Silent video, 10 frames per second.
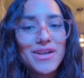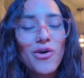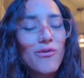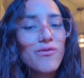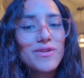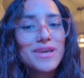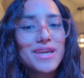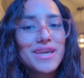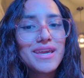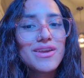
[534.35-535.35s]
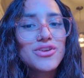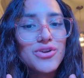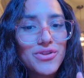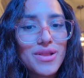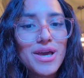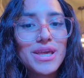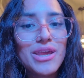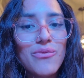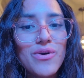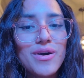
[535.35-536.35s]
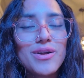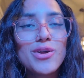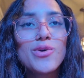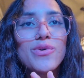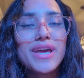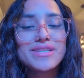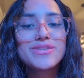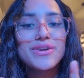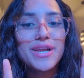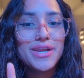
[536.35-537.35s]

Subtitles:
And hopefully you're the lucky one who gets their